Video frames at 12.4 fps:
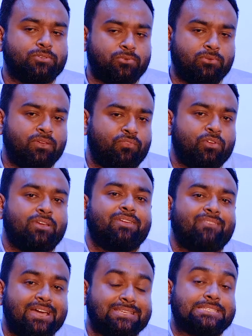So if your
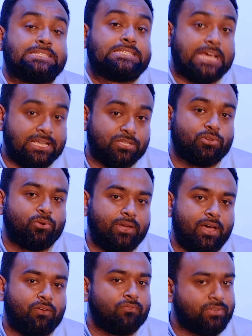device does go
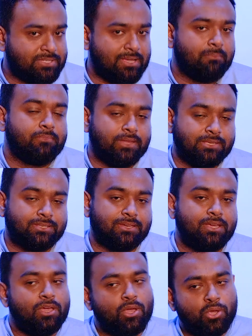down for some reason,
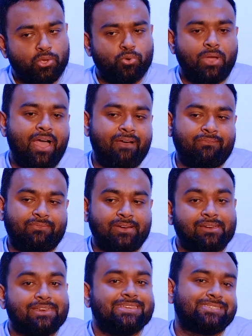you have
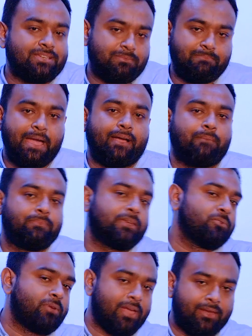a recent backup that
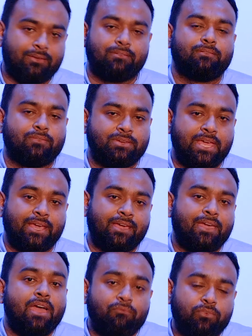you can take
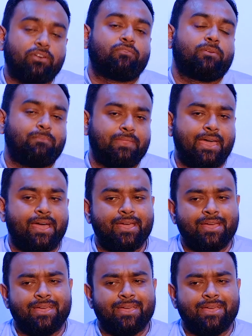and work from there.